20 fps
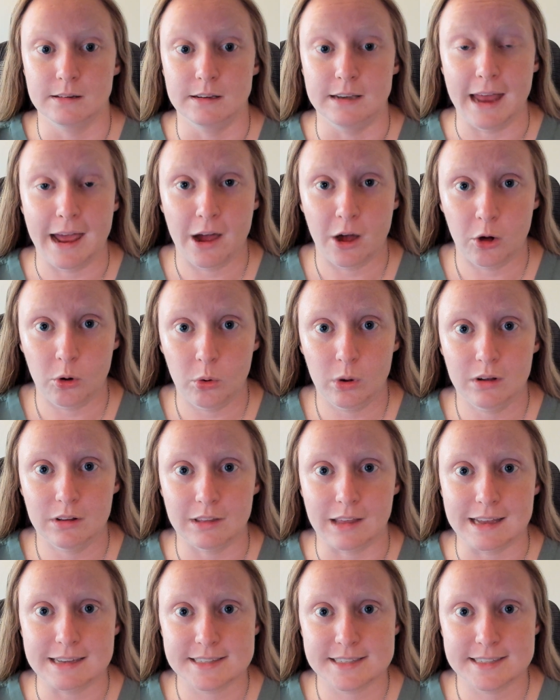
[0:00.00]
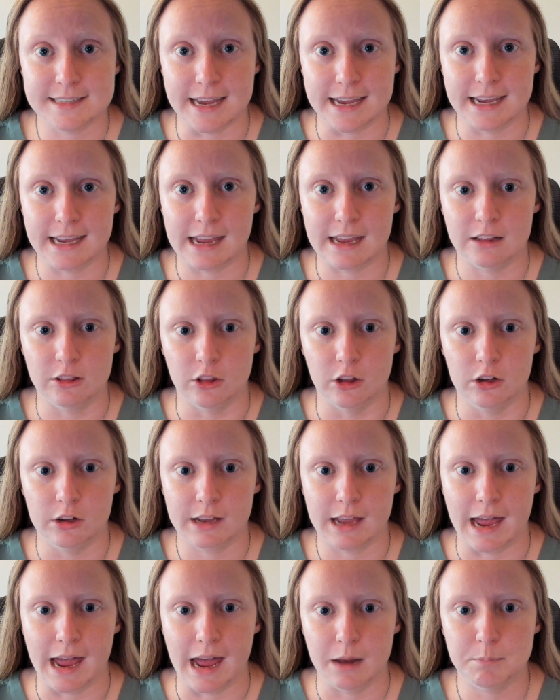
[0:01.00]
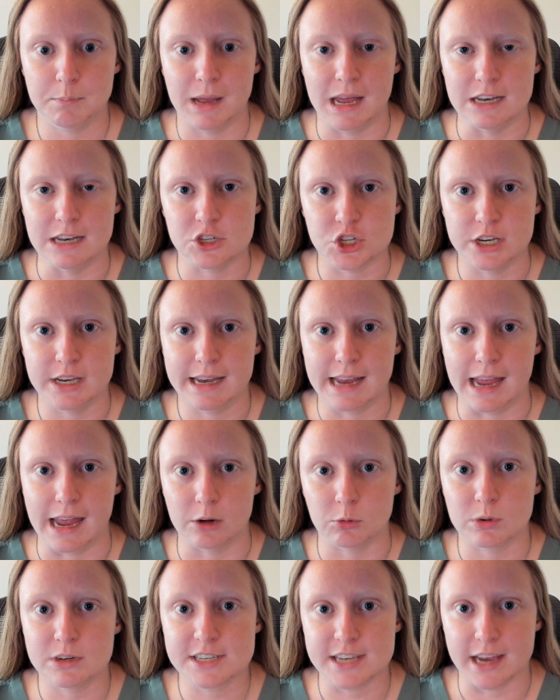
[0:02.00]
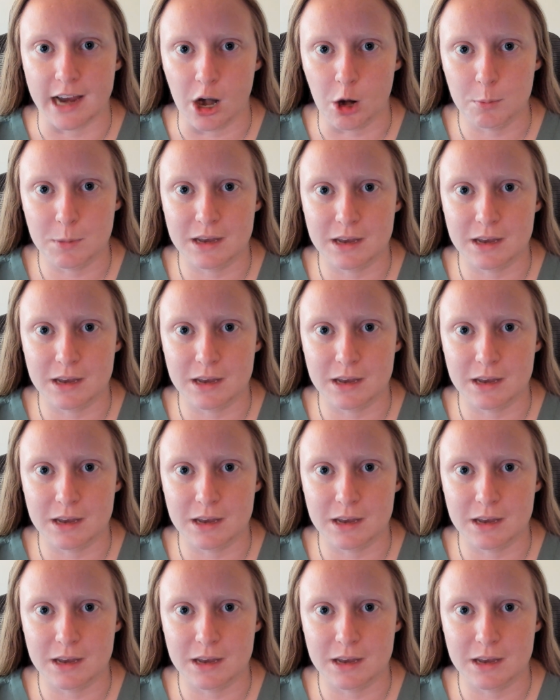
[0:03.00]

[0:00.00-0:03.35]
Now, let's take a look at pension and retirement